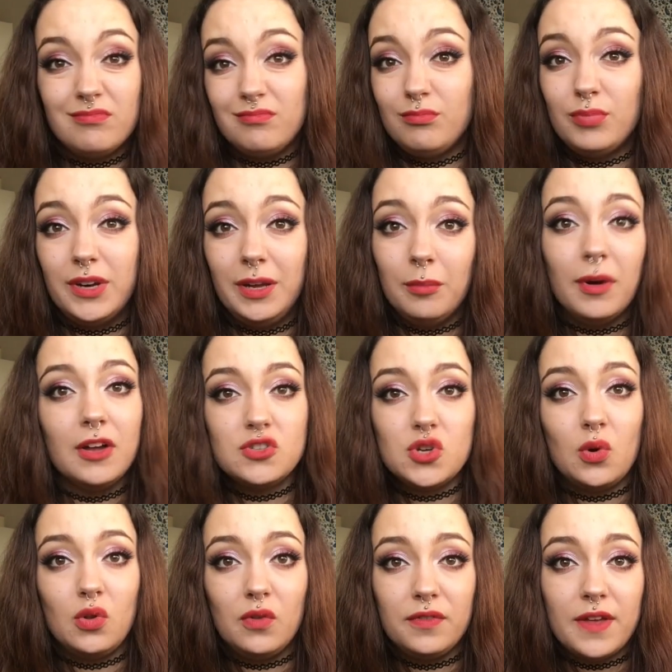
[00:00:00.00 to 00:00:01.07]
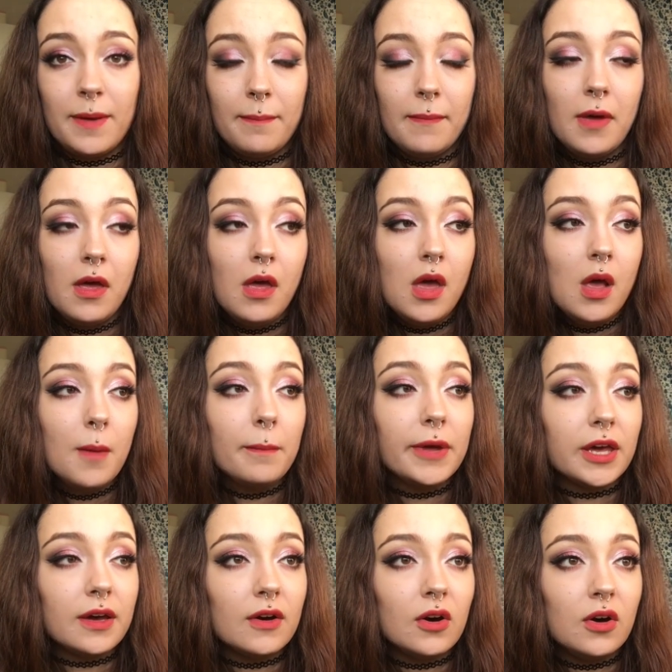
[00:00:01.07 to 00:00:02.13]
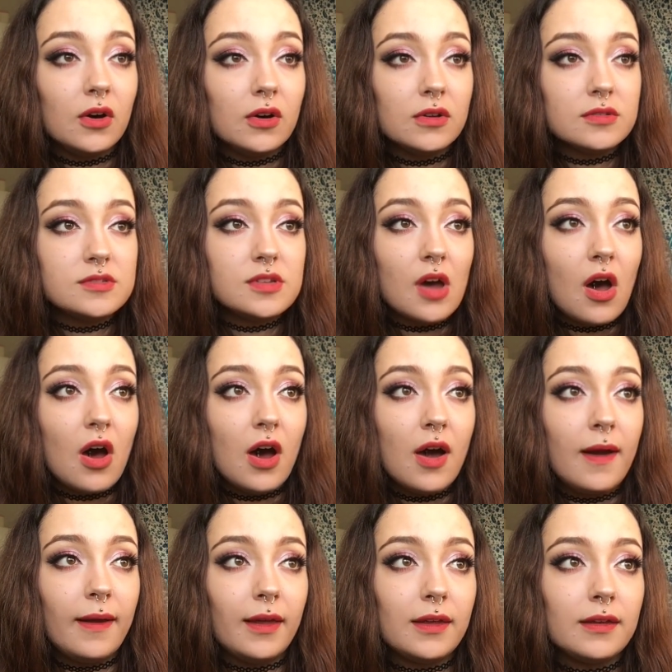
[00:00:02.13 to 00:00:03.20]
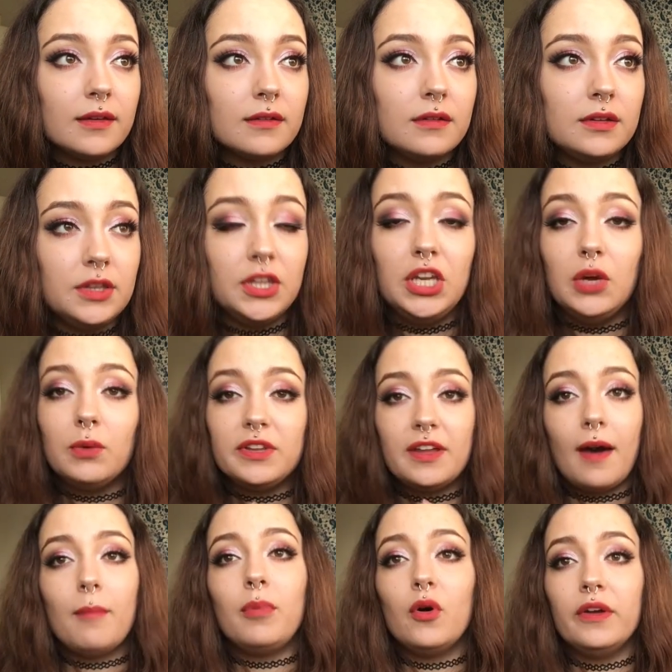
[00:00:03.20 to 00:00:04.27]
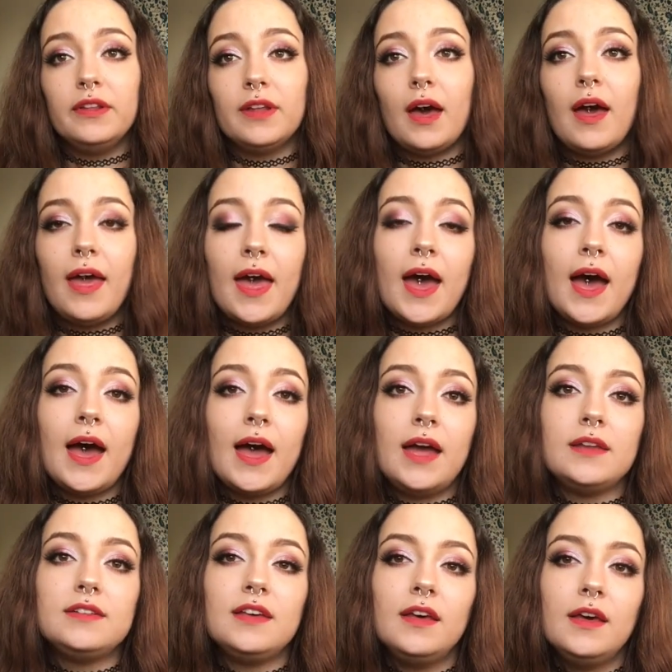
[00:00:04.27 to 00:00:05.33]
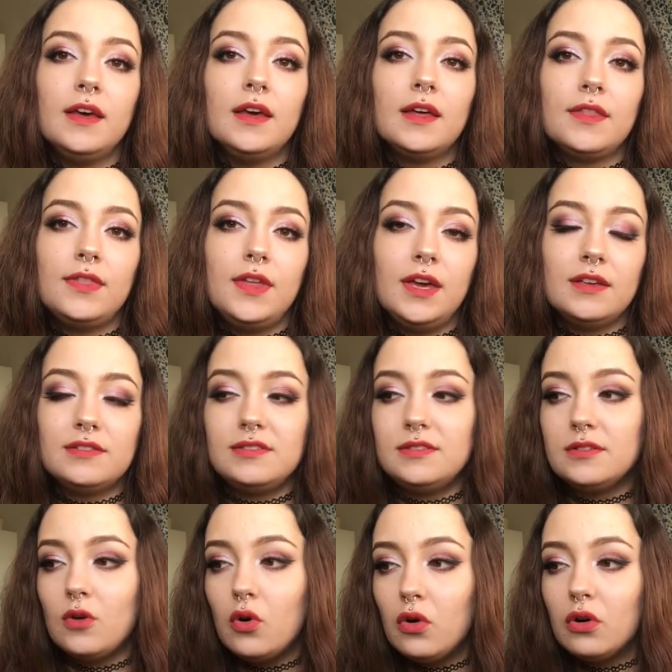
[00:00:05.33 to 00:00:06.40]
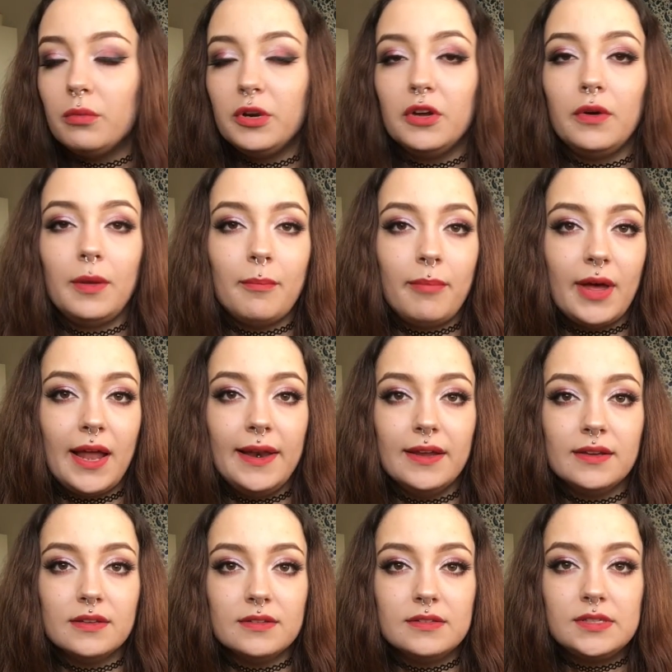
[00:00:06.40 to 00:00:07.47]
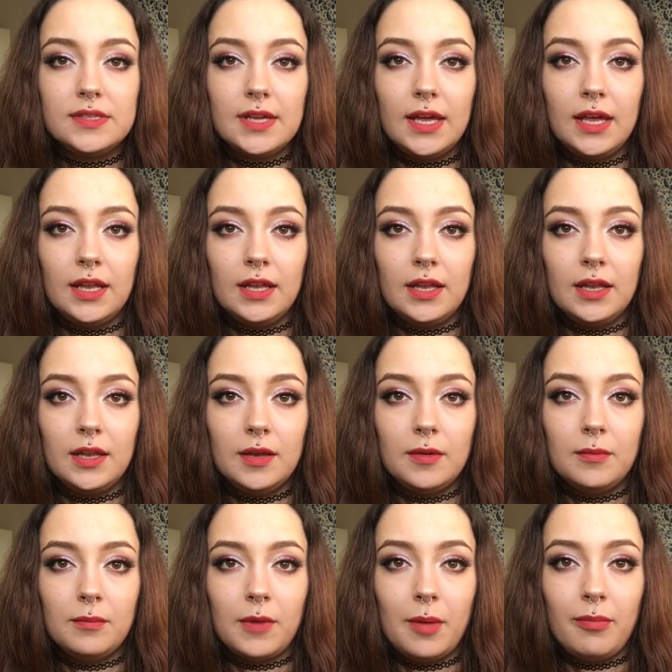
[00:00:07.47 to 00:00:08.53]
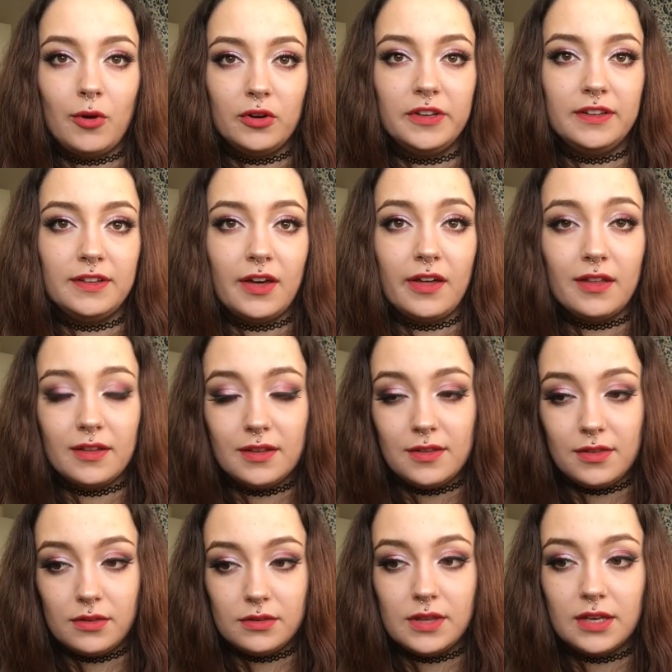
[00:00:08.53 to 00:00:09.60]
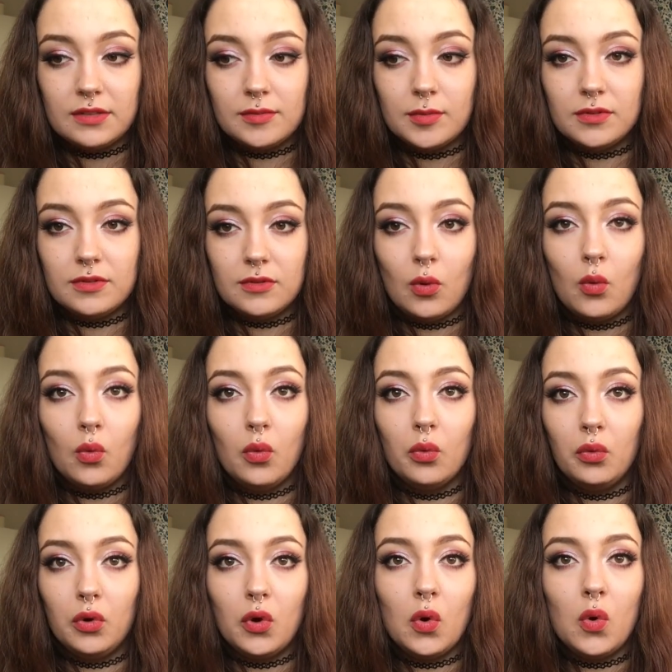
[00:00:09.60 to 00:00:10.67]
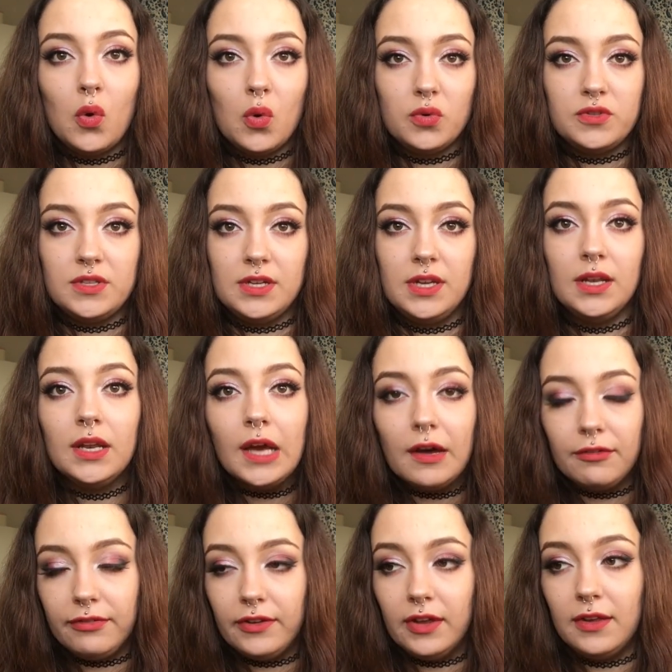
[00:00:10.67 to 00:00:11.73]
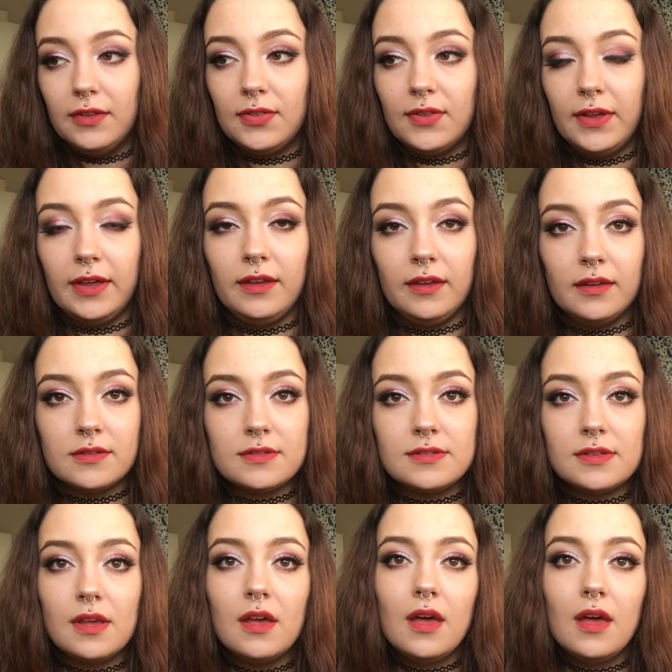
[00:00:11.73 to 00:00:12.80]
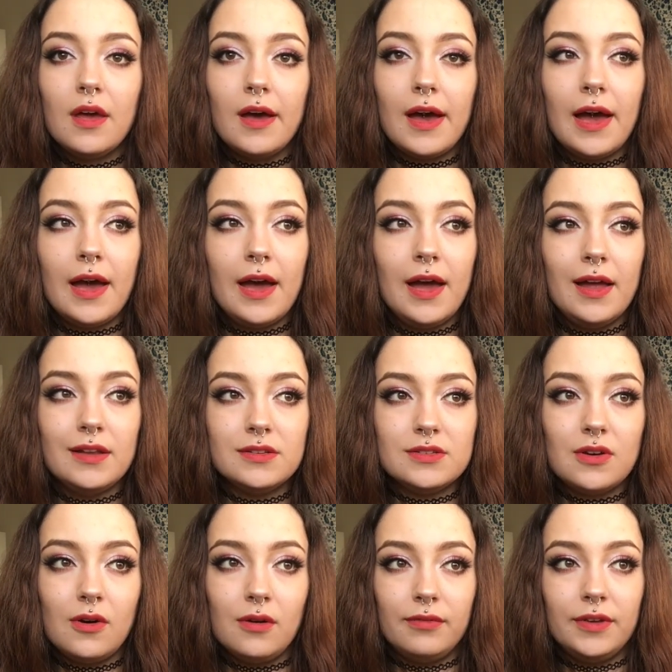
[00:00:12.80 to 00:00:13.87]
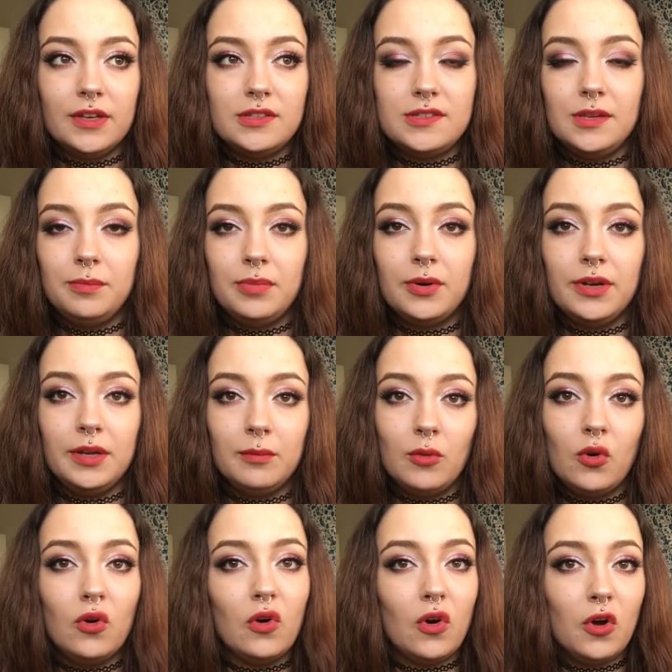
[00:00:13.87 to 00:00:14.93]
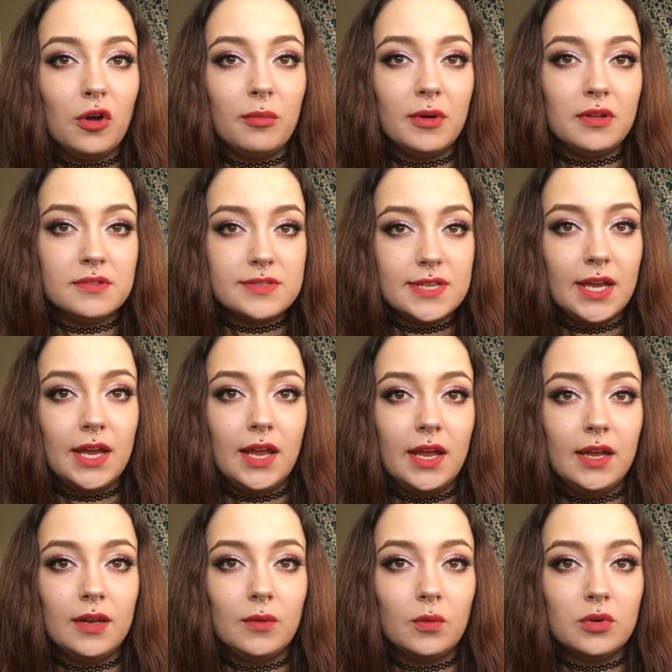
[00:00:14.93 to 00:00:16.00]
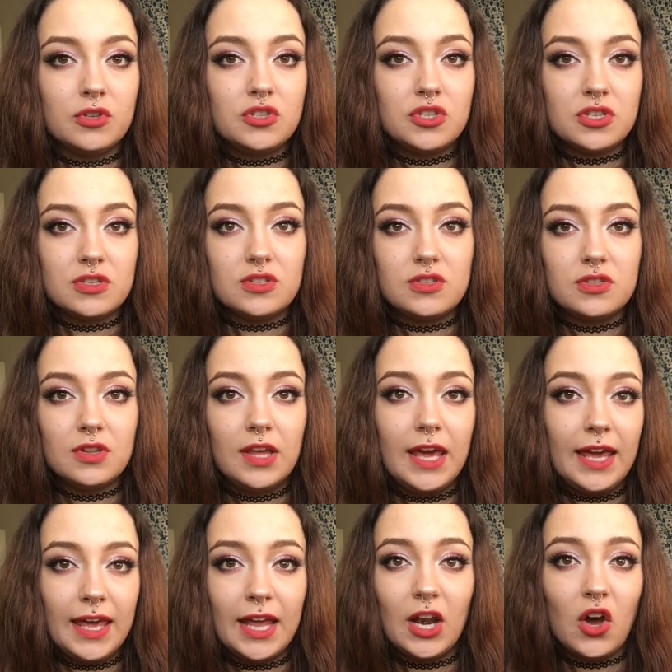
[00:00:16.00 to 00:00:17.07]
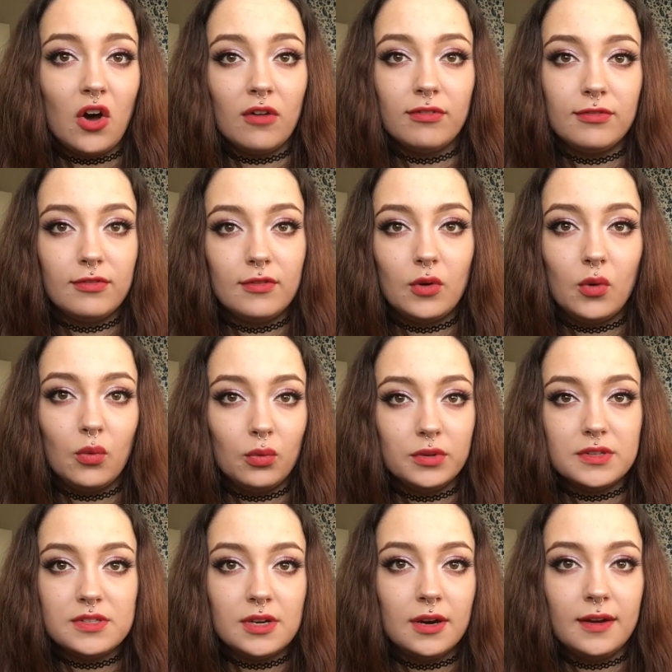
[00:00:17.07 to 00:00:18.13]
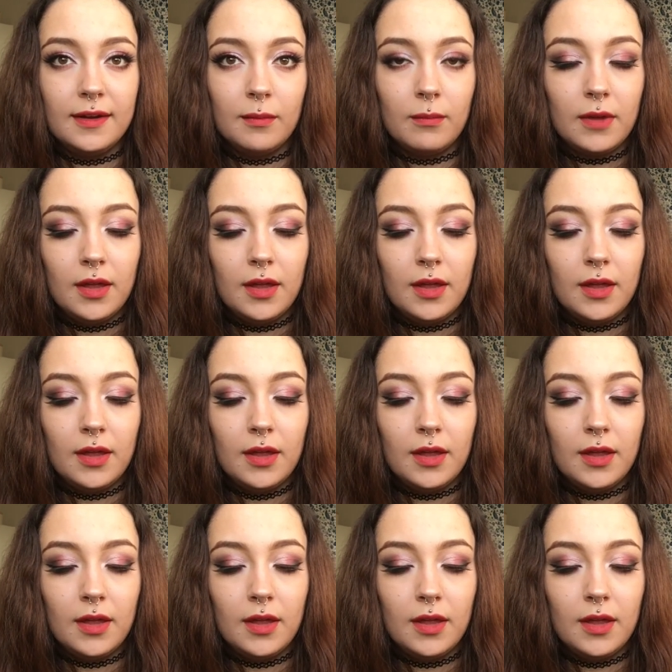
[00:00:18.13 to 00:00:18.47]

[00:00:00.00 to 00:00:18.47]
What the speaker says: pretty much all of them, because I knew at that point that I had this hormonal imbalance in my body, that this was all causing a few things, and obviously putting more hormones in was just kicking off all the time.